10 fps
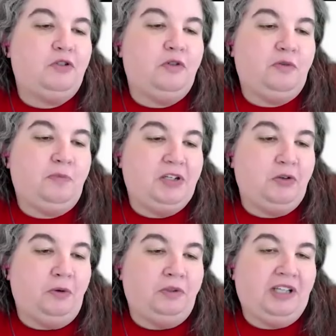Truth Be
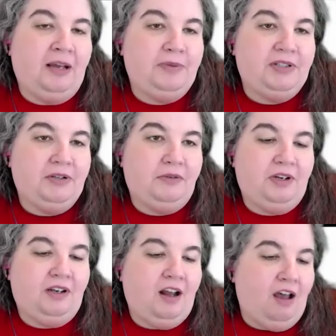Told, episode
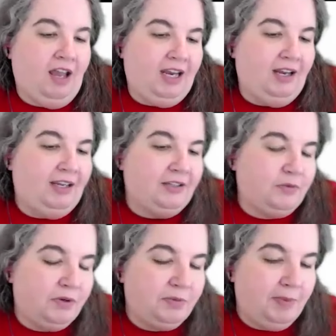nine, and it's
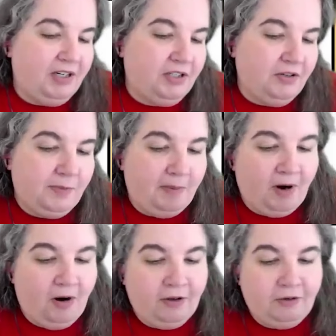Rosemary's newspaper
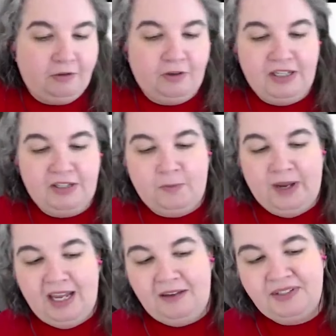article creates
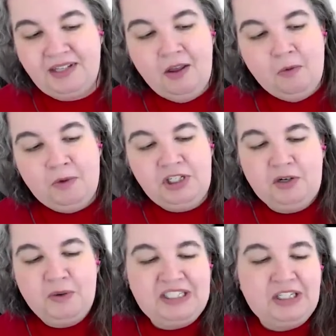waves when she
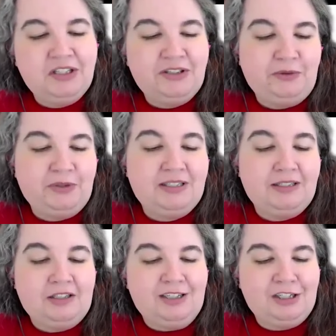questions
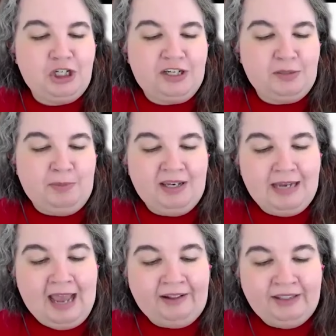Lucas's judgment.
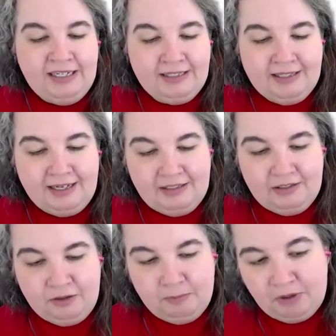Allie discusses
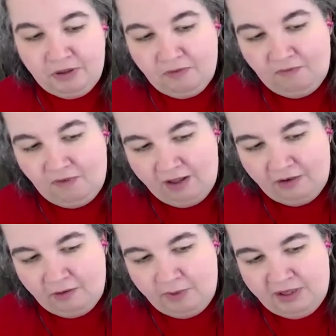her birth
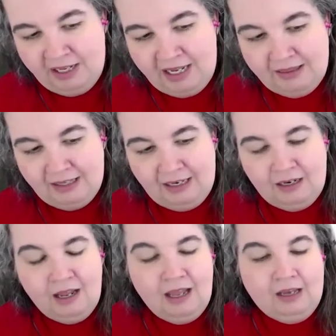father with Nathan
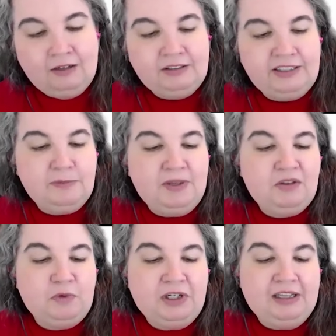and Elizabeth
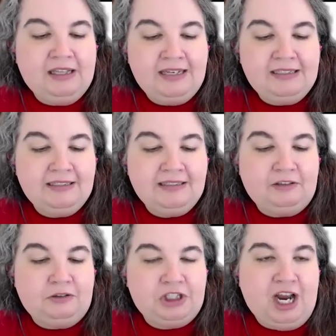realizes
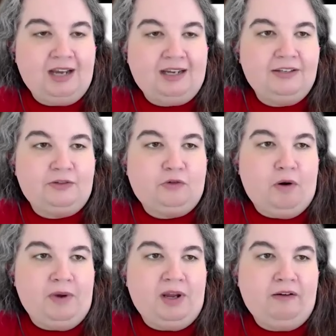little Jack is
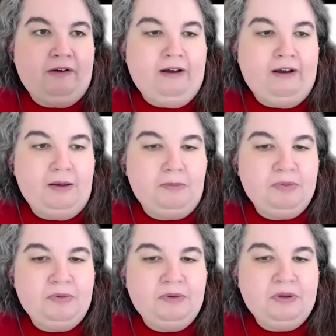growing up.
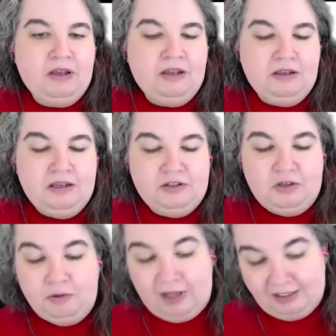
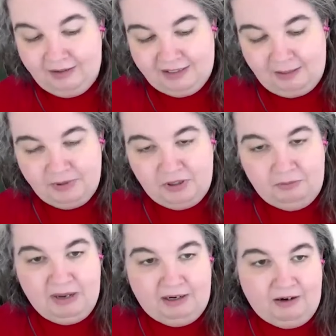So you liked mm this
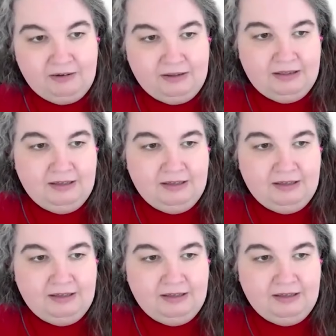episode better.